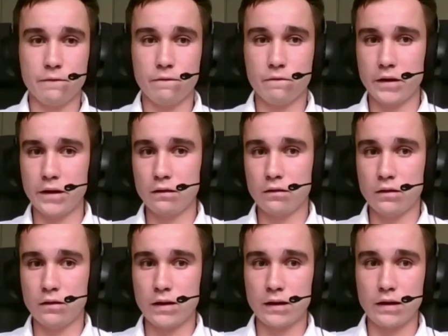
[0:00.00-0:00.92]
think
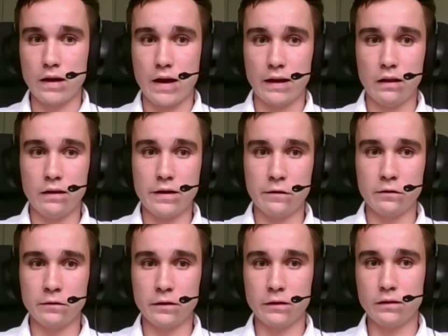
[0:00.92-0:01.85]
I
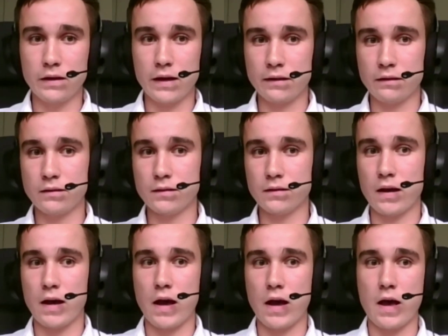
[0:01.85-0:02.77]
learned that
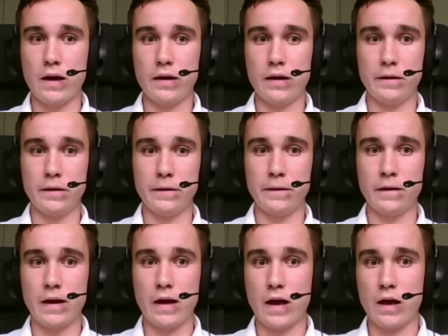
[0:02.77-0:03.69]

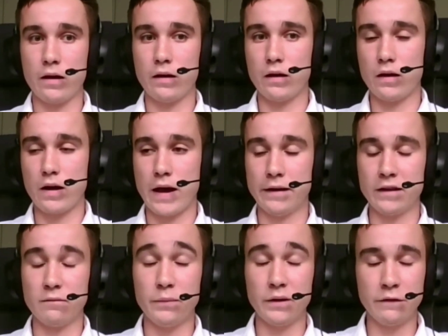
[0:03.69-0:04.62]
I
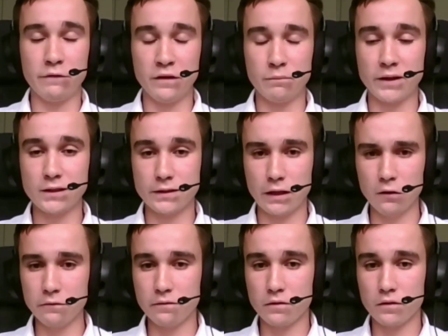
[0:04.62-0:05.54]
can believe in
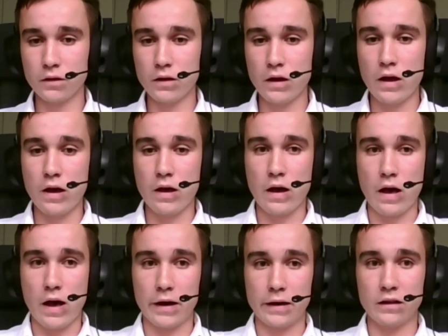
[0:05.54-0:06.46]
myself.
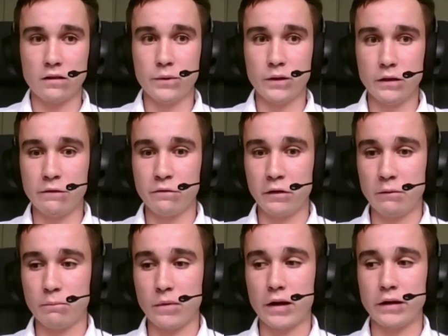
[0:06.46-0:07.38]
I can believe
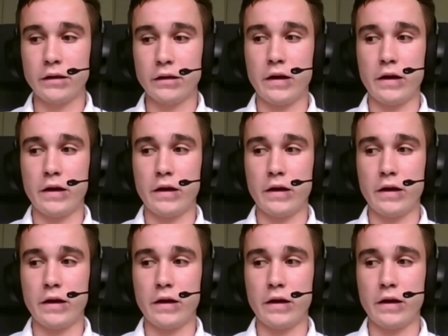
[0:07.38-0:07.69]
in my